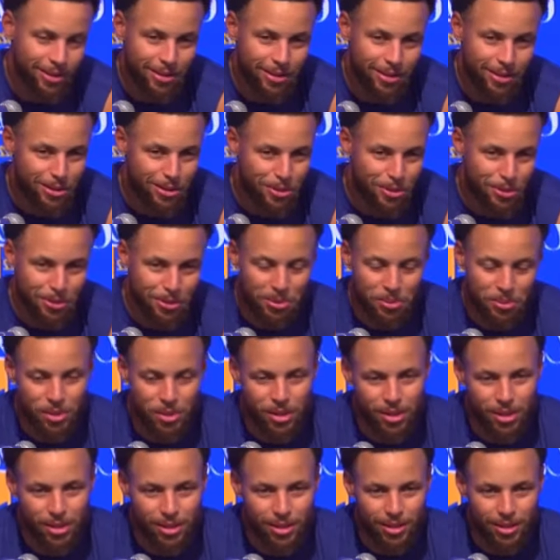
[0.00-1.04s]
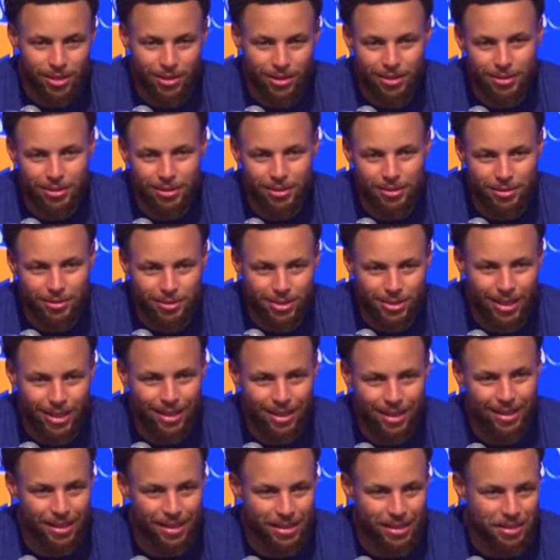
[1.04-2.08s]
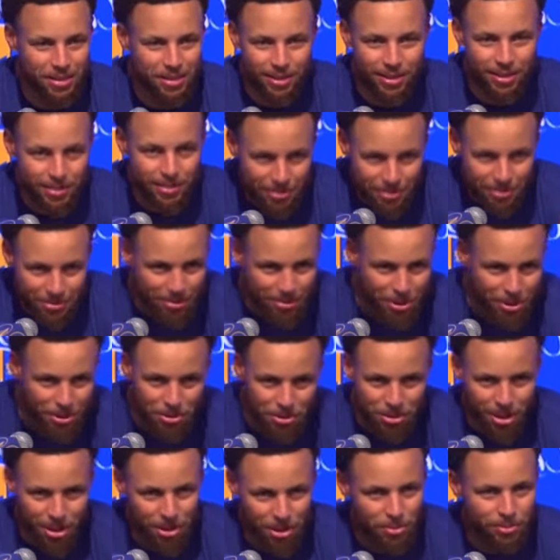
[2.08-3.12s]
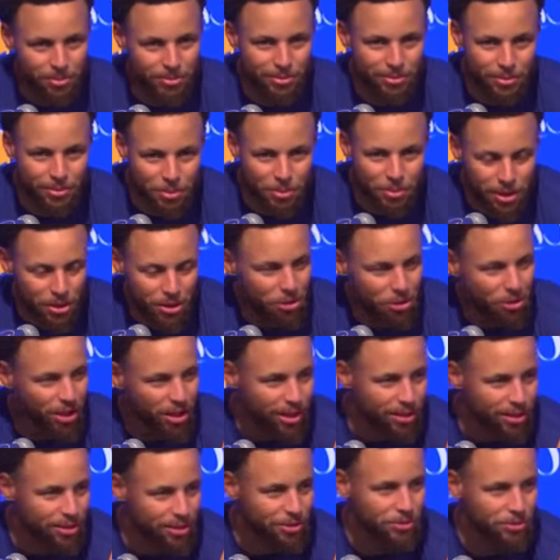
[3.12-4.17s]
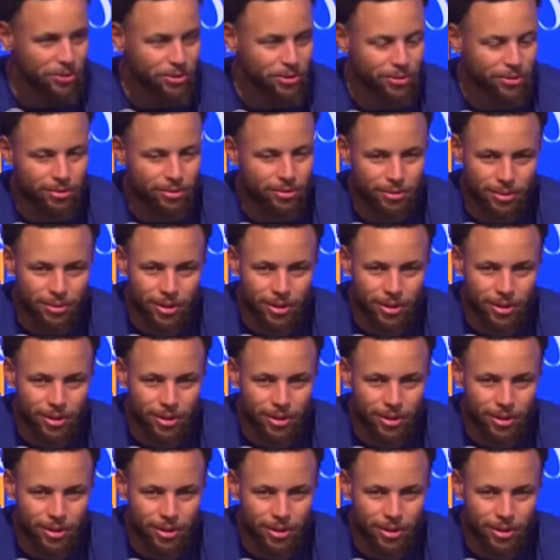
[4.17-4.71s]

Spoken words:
You don't want to be second guessing, you know, trying to be creative and